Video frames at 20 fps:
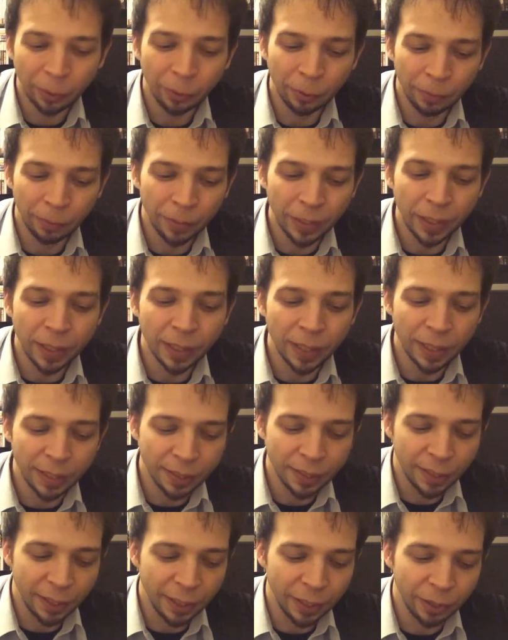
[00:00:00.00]
Graffiti does.
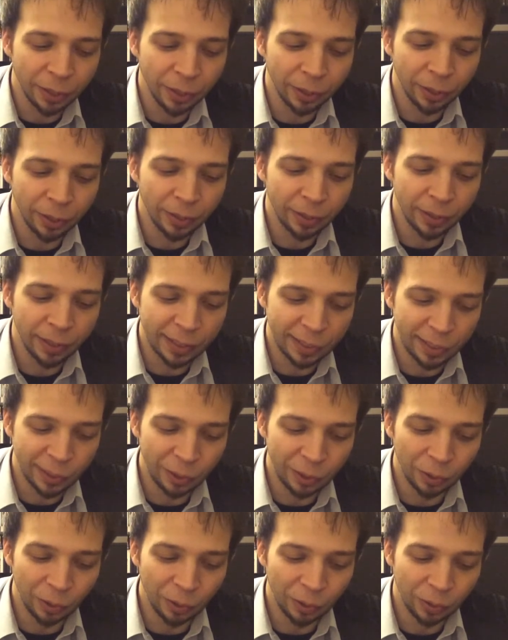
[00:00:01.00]
Like you're this
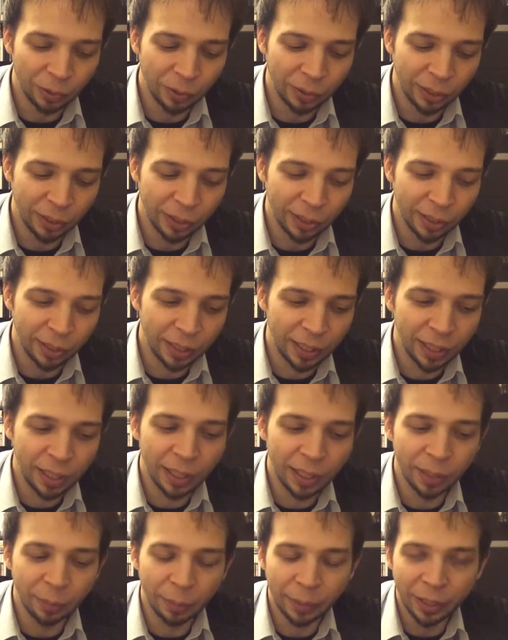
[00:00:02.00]
little the
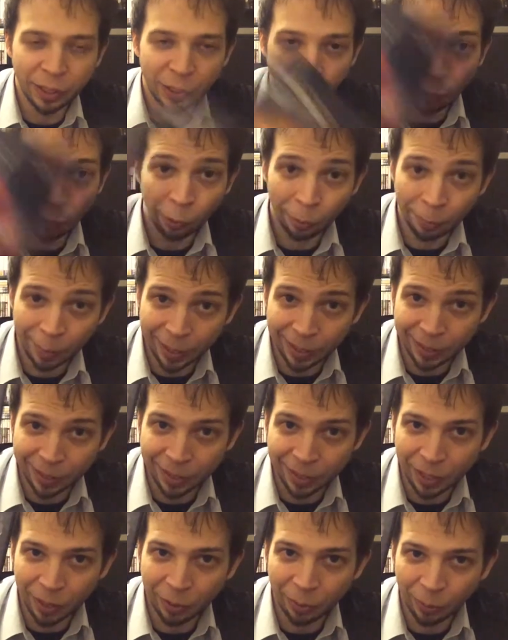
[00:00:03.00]
kid with this horror mask,
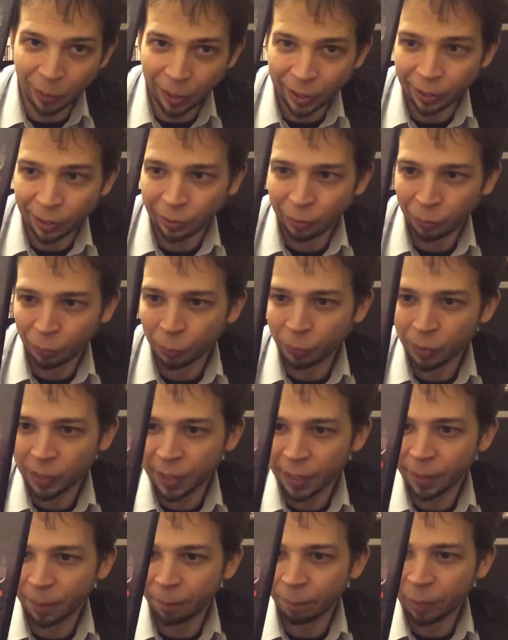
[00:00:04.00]
and you're running through
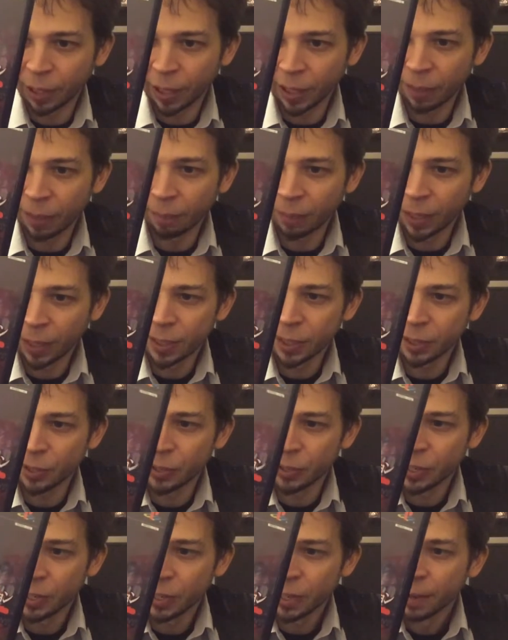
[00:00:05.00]
town beating up
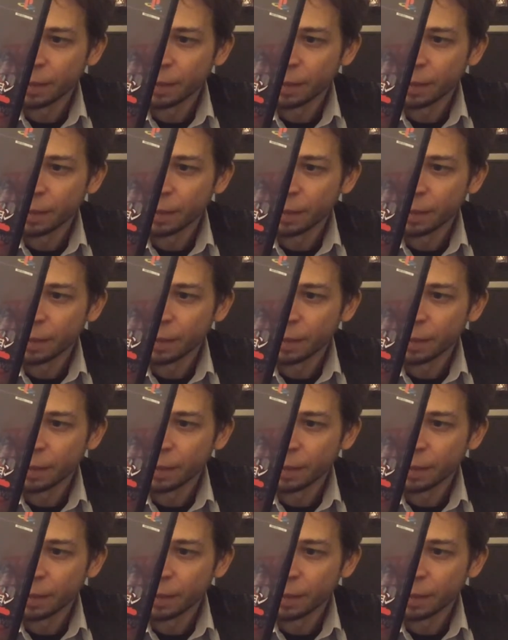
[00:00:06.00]
monsters,